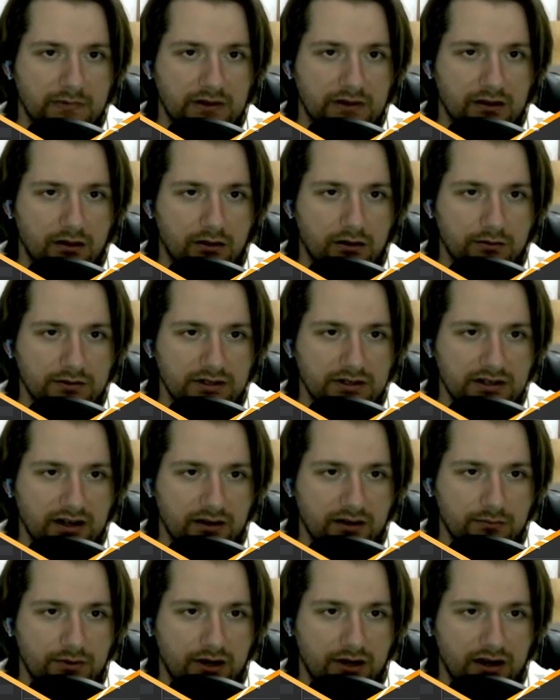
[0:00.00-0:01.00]
Oh, we need to
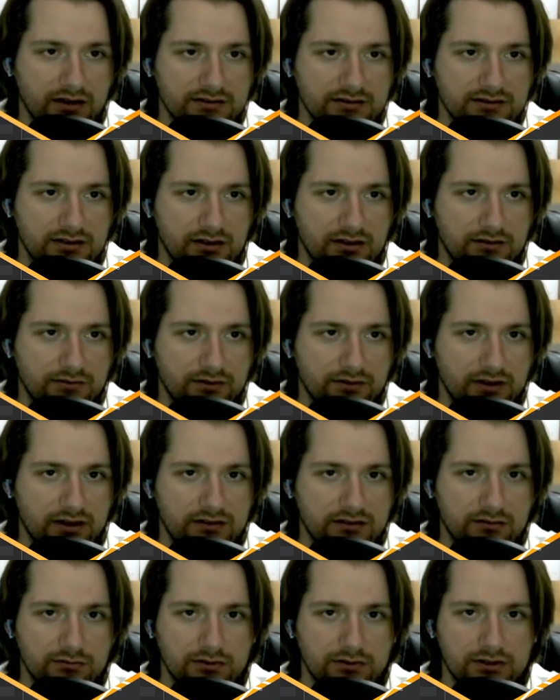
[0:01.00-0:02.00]
have proxy on for that
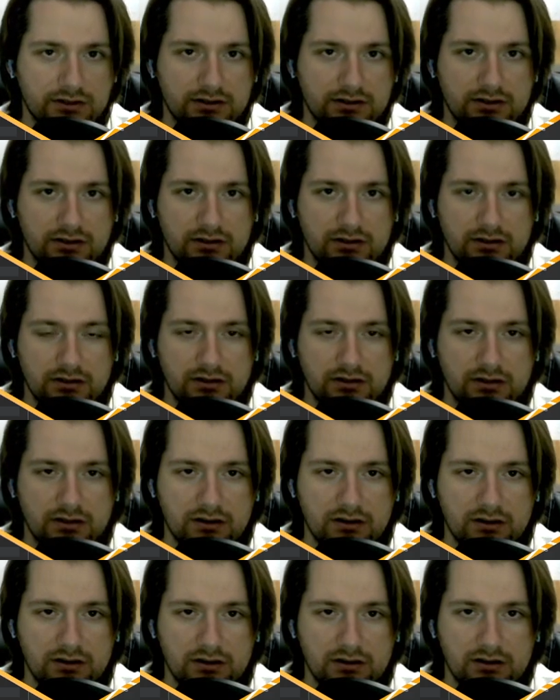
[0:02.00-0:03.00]
to work.
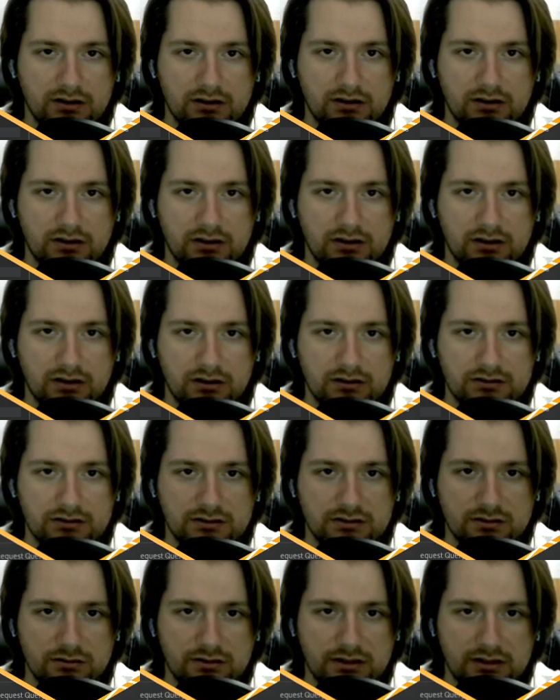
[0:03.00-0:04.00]
Let's
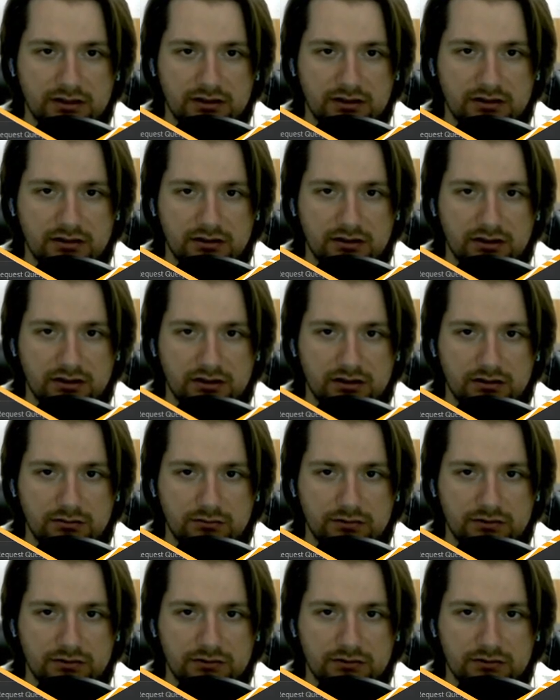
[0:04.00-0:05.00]
go here and
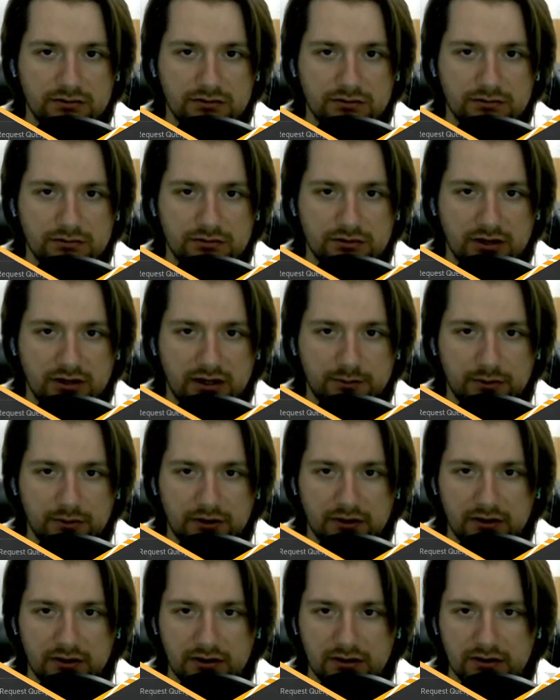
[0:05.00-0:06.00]
we'll do drop
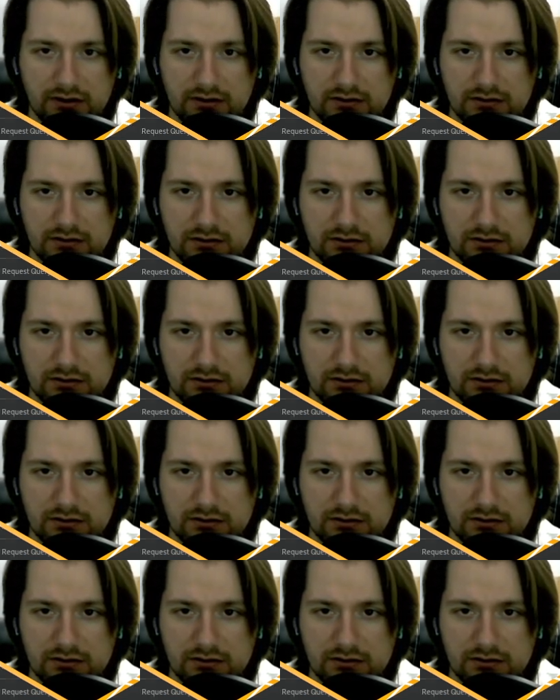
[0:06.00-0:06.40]
all.